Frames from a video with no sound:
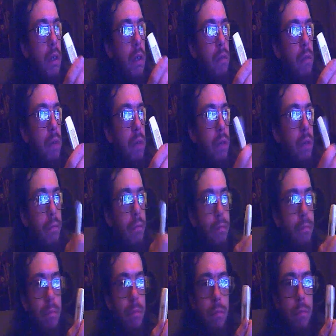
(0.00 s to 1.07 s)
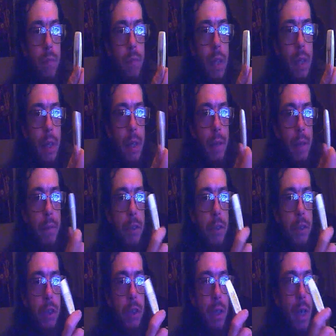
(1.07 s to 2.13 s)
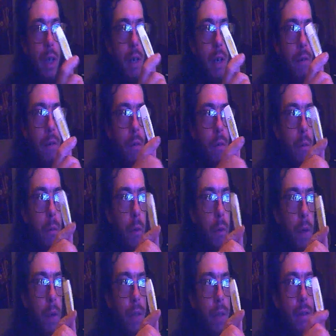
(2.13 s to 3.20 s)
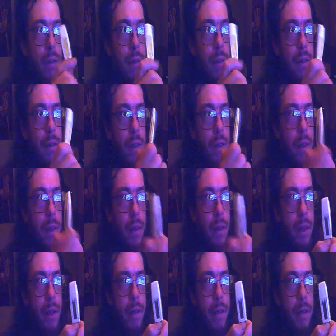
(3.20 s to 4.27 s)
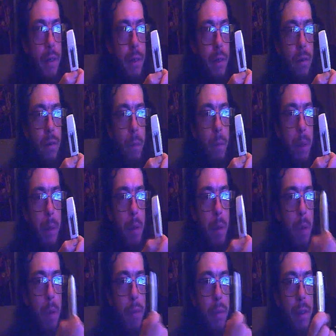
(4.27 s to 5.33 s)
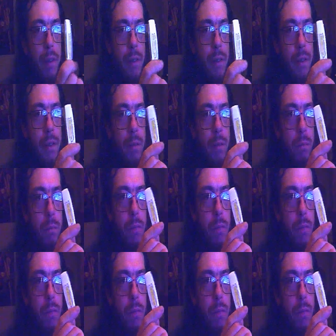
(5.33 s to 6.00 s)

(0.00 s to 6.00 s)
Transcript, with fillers: Well, I officially got Chrome OS on here. Chromium operating system.